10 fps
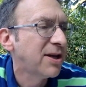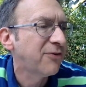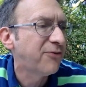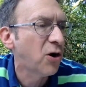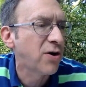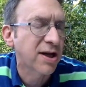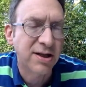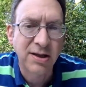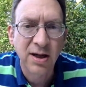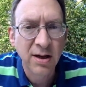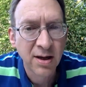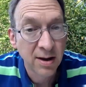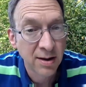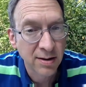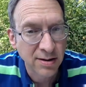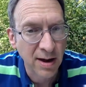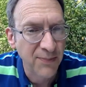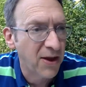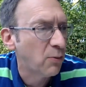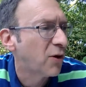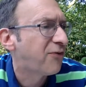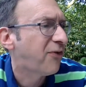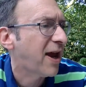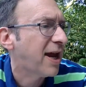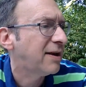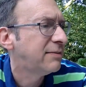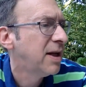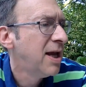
into focus, something would fade.